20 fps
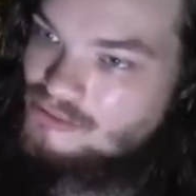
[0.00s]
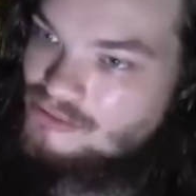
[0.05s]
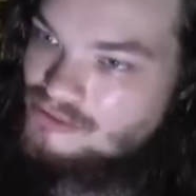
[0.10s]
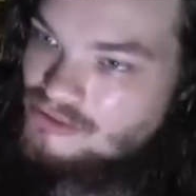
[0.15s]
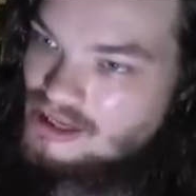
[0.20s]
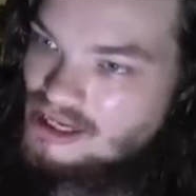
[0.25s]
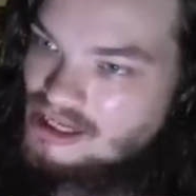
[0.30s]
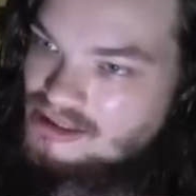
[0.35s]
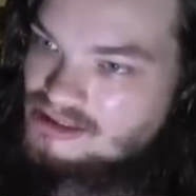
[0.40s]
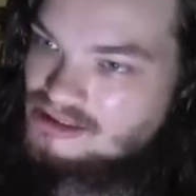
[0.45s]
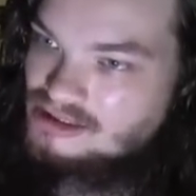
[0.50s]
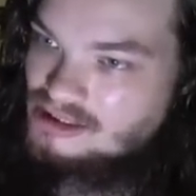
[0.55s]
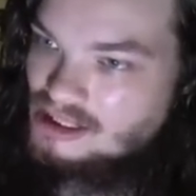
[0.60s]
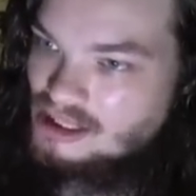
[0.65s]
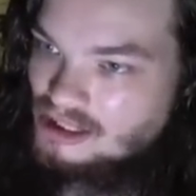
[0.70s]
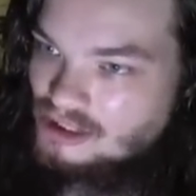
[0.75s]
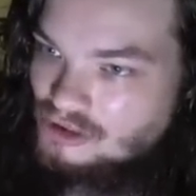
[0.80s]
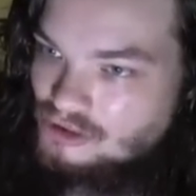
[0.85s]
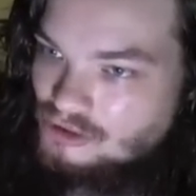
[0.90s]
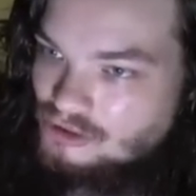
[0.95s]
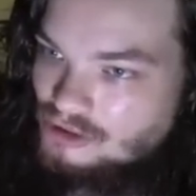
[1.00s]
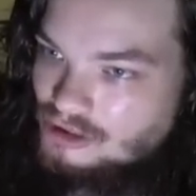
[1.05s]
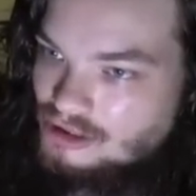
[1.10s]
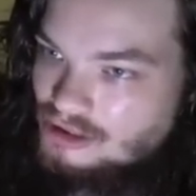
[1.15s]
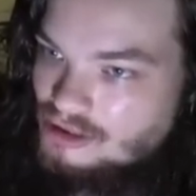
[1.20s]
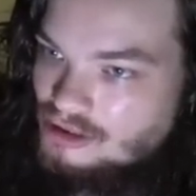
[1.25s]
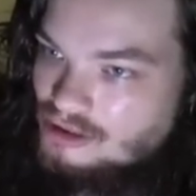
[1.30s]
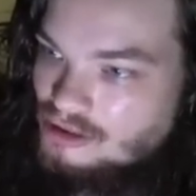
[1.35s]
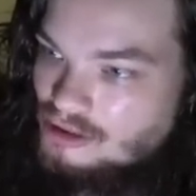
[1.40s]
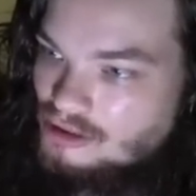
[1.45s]
that's not
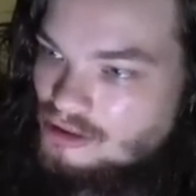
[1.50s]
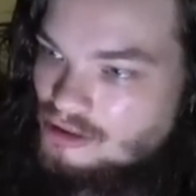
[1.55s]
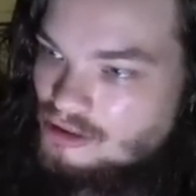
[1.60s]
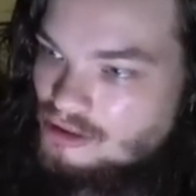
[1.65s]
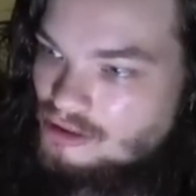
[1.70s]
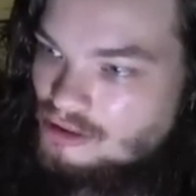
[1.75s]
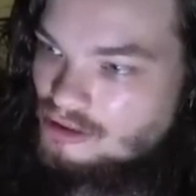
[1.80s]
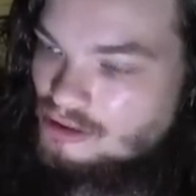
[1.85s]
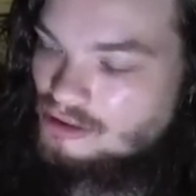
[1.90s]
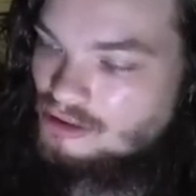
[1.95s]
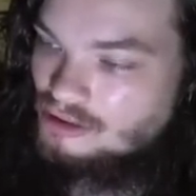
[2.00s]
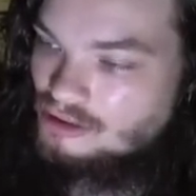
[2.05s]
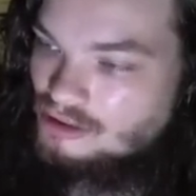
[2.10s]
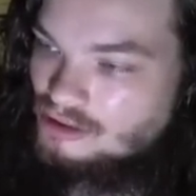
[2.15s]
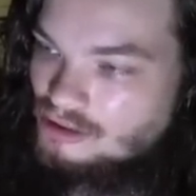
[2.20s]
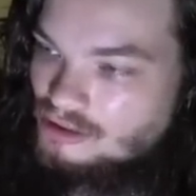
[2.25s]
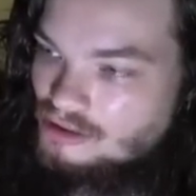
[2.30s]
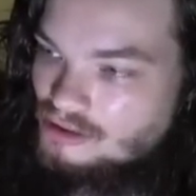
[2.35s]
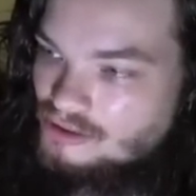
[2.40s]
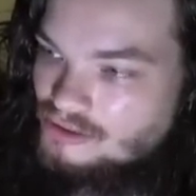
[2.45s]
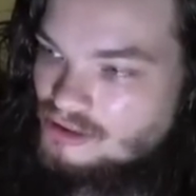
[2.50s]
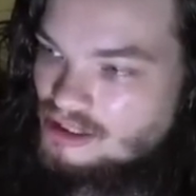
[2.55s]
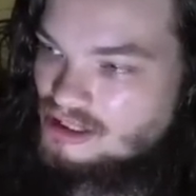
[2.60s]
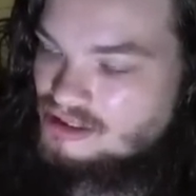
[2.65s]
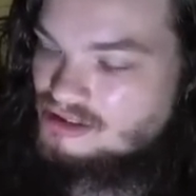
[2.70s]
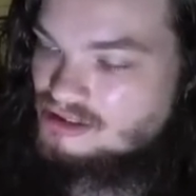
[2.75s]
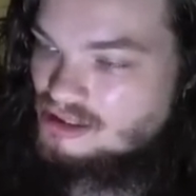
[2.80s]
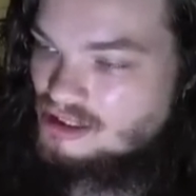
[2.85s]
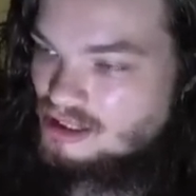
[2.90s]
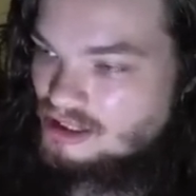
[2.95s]
good.
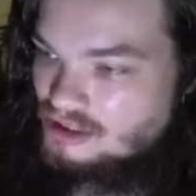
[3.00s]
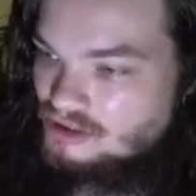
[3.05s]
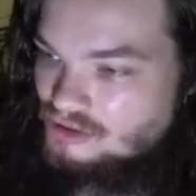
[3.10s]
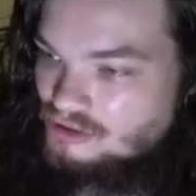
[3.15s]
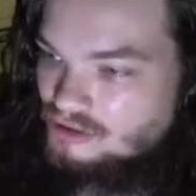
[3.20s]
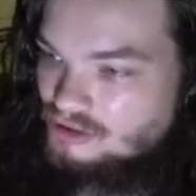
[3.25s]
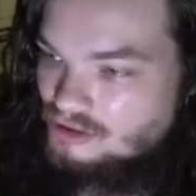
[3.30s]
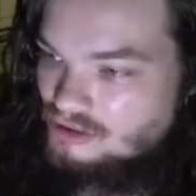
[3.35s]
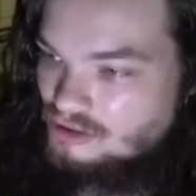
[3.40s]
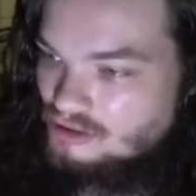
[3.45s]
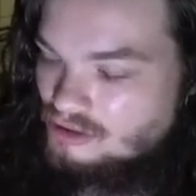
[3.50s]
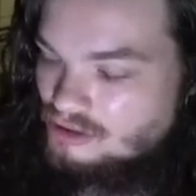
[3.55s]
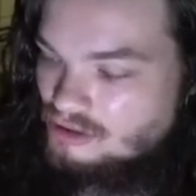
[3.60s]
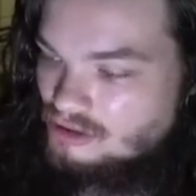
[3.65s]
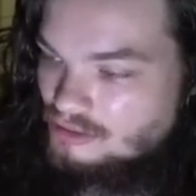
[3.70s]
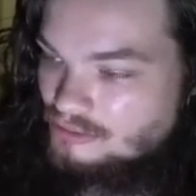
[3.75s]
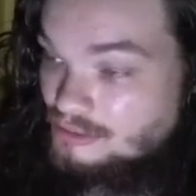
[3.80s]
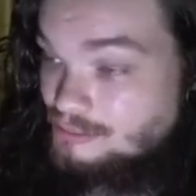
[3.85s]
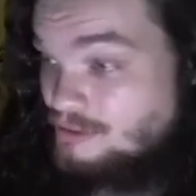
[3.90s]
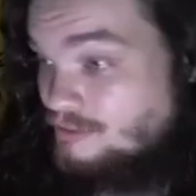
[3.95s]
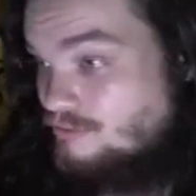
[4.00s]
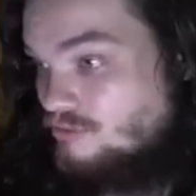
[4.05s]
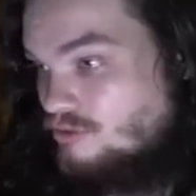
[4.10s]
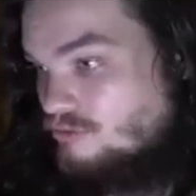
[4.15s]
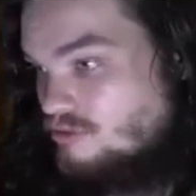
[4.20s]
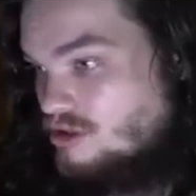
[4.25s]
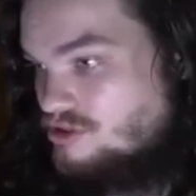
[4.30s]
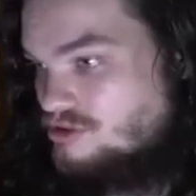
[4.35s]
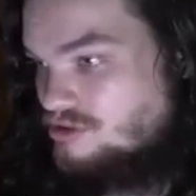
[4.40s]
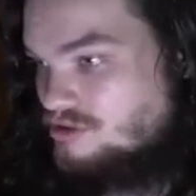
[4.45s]
That's not good at all. I mean, for the
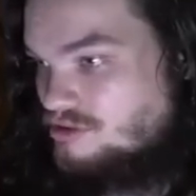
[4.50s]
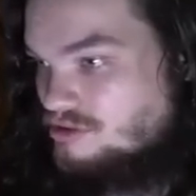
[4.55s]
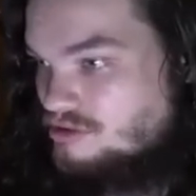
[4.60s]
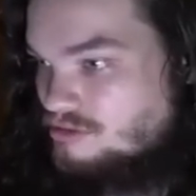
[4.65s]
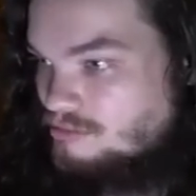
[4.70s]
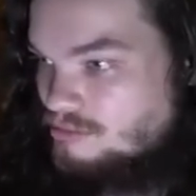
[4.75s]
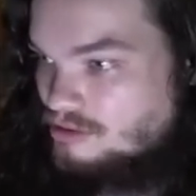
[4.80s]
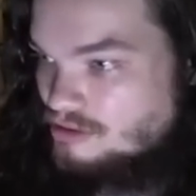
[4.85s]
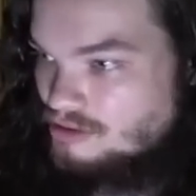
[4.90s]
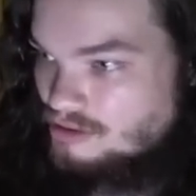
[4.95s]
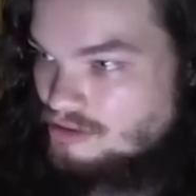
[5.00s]
Russians, but...